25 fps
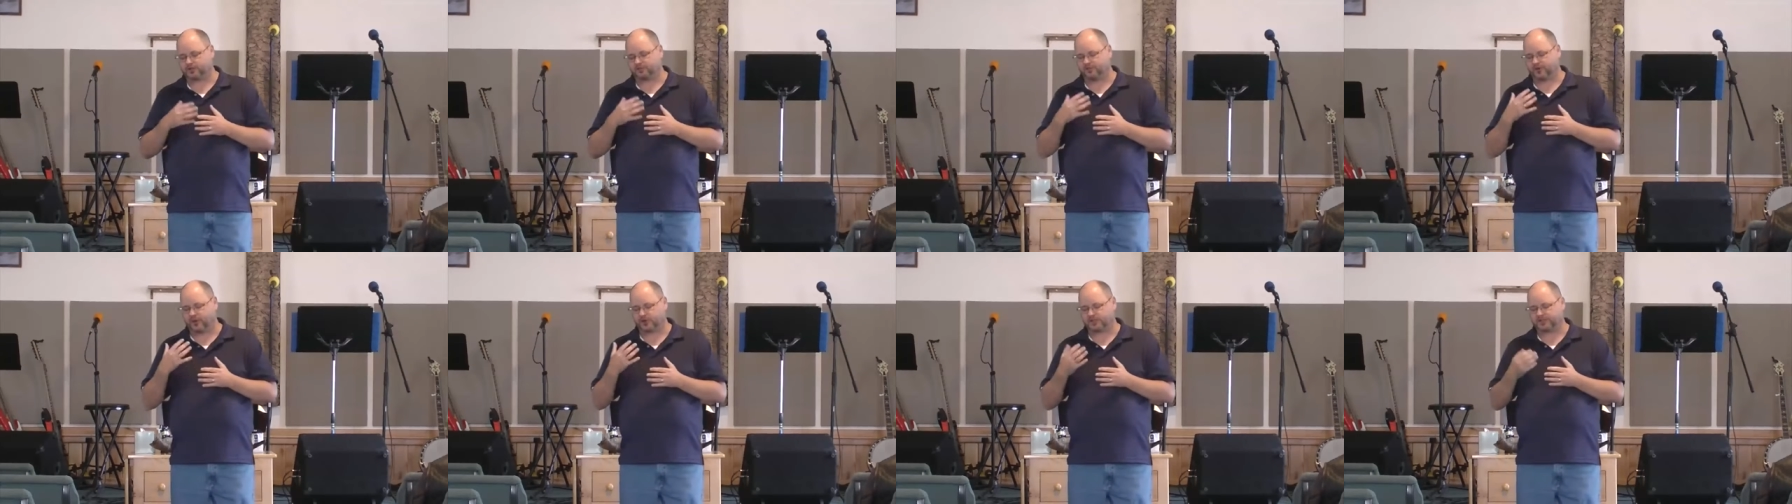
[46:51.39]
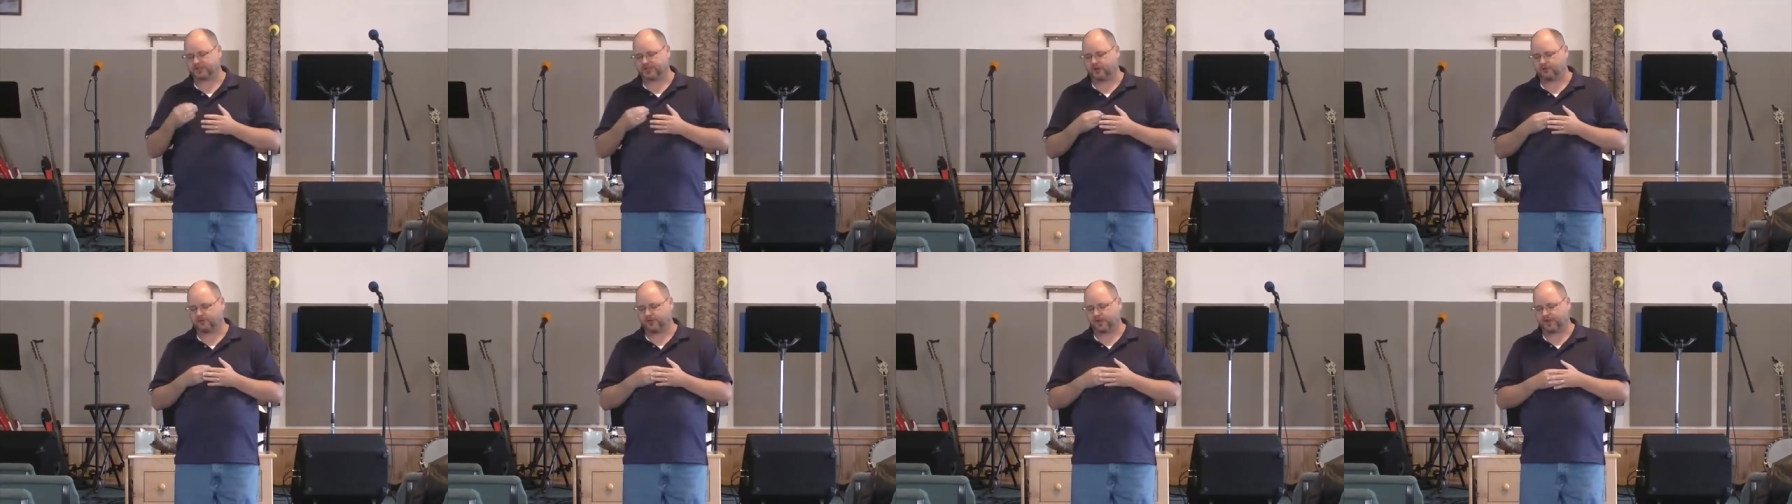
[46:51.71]
of our
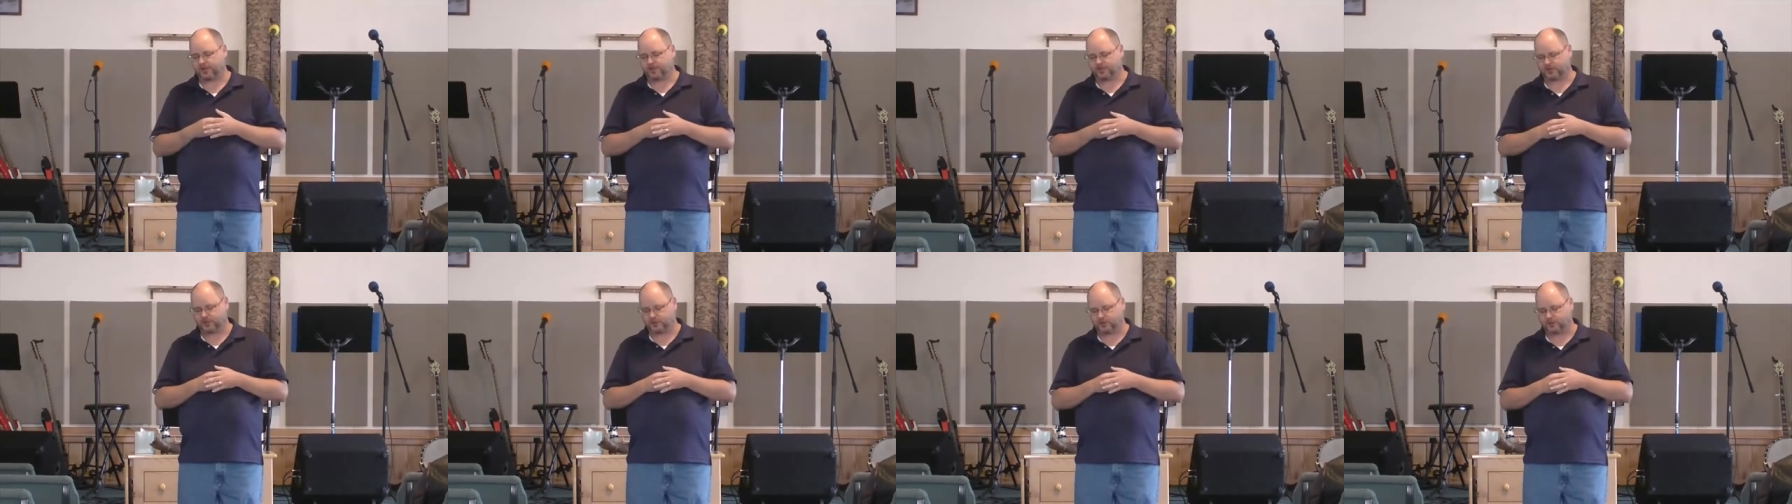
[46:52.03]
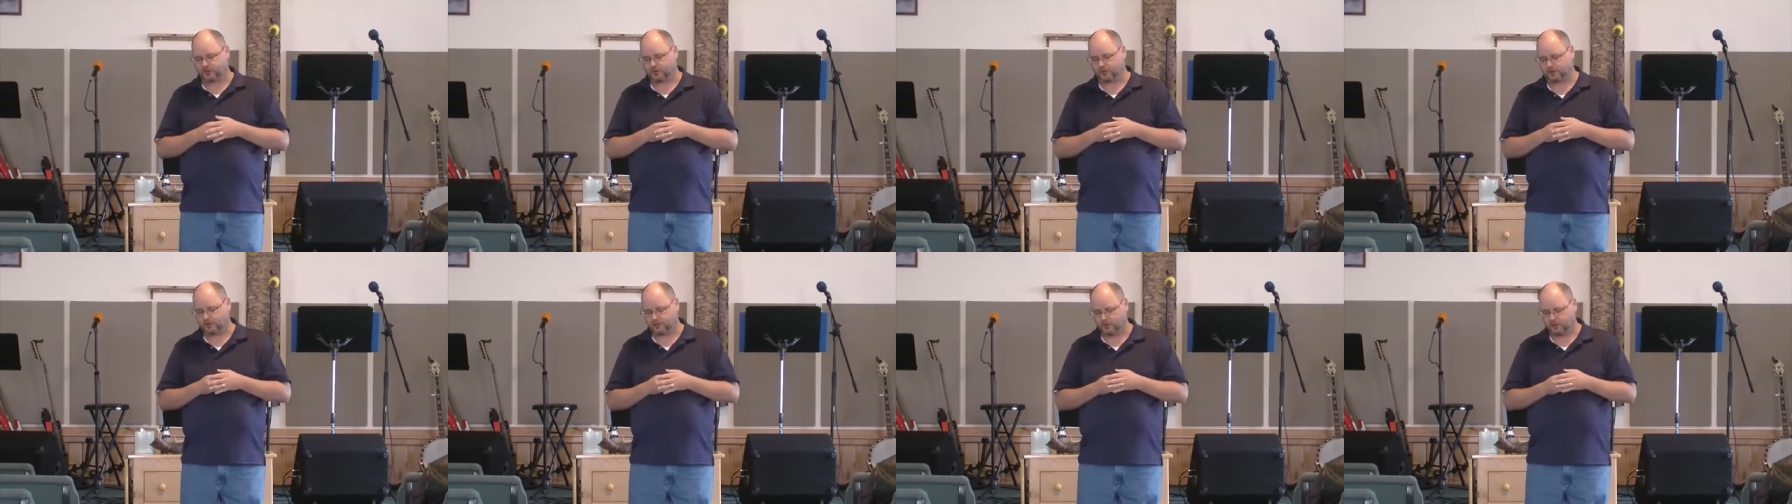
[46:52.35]
salvation,
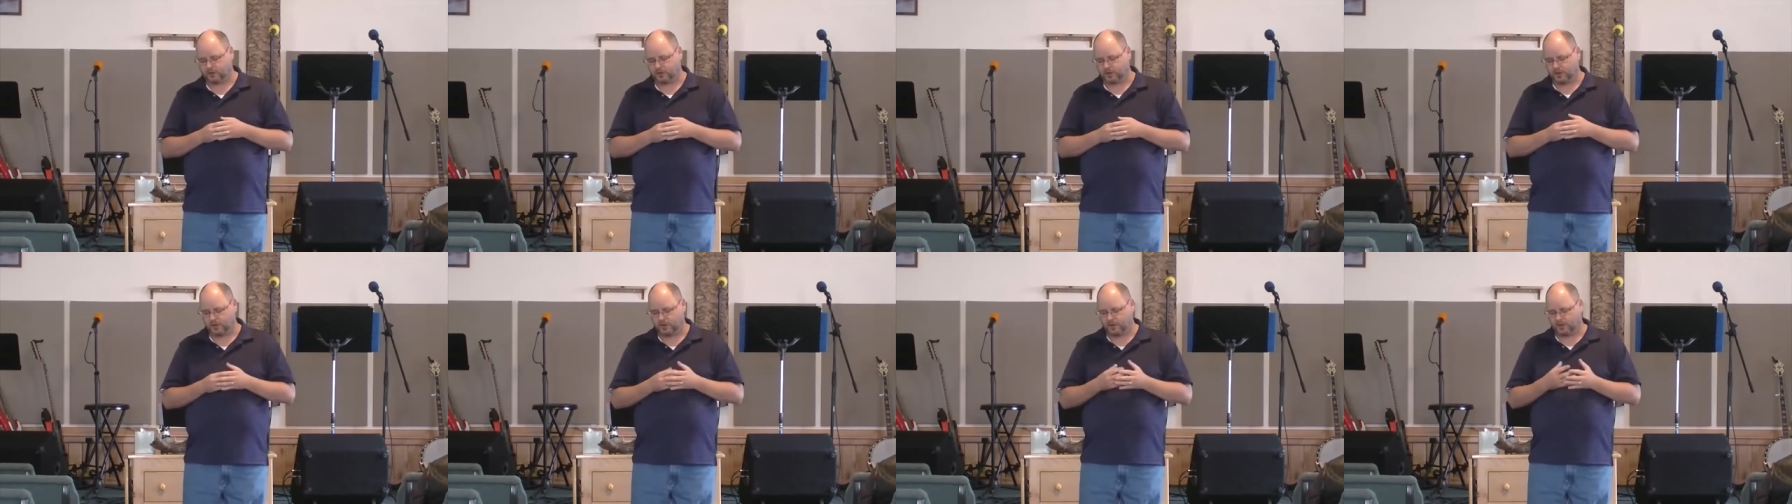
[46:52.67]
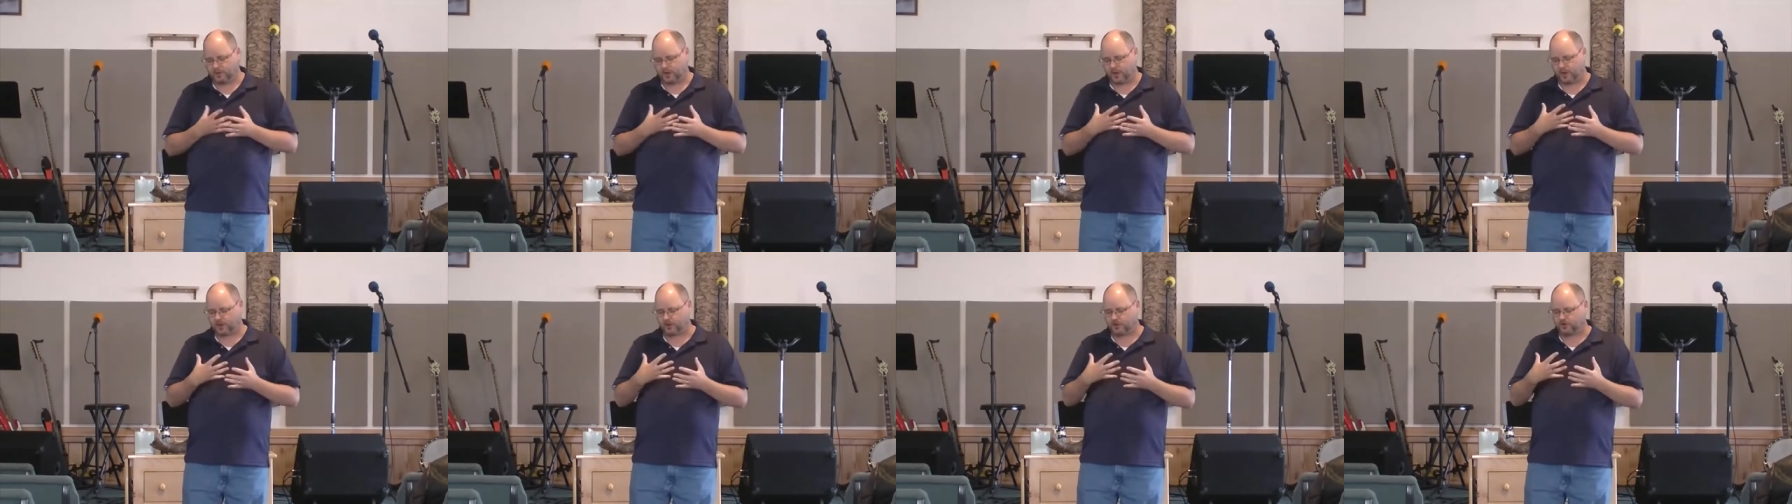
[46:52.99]

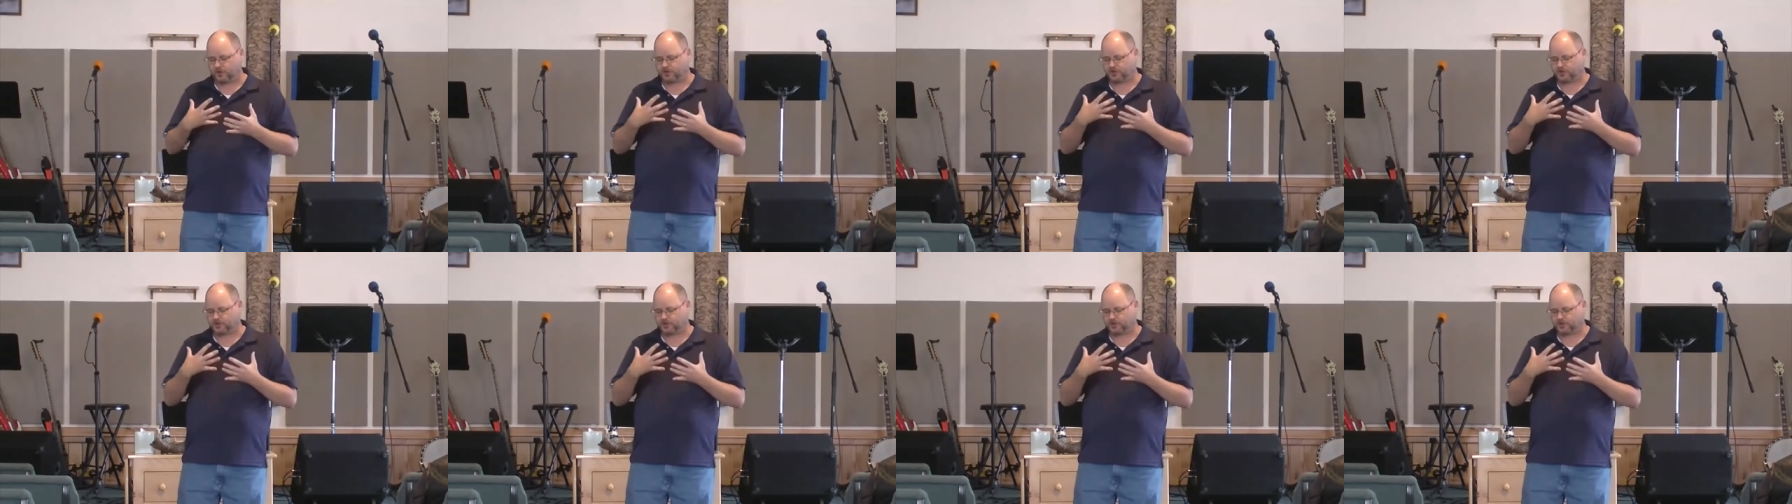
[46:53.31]
that your